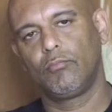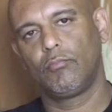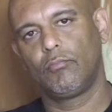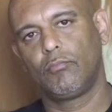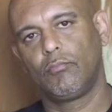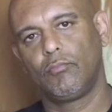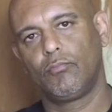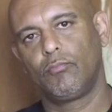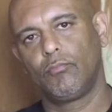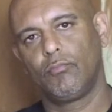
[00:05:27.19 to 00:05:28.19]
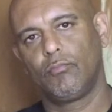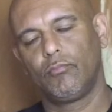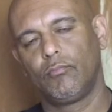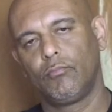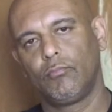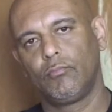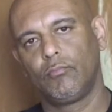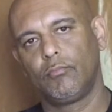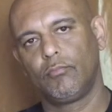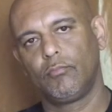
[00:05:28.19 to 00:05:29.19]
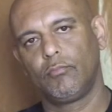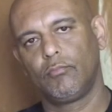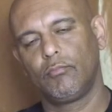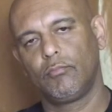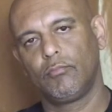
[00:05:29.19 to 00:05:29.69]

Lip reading: This person isn't speaking.